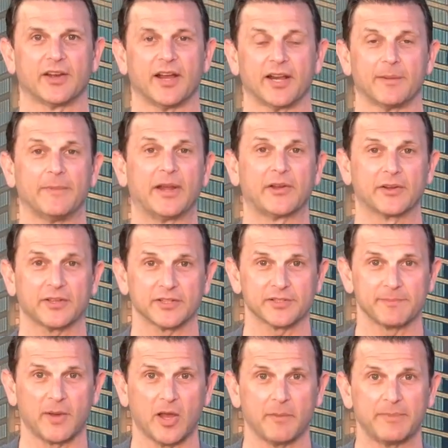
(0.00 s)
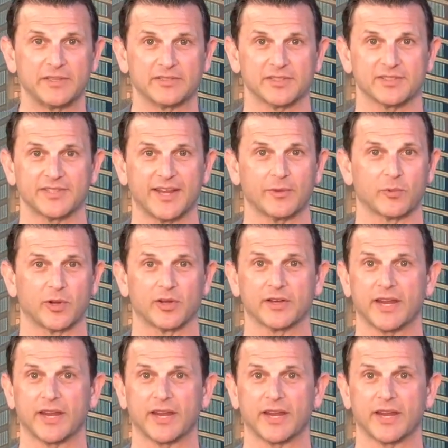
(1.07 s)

on America's Small Business Network.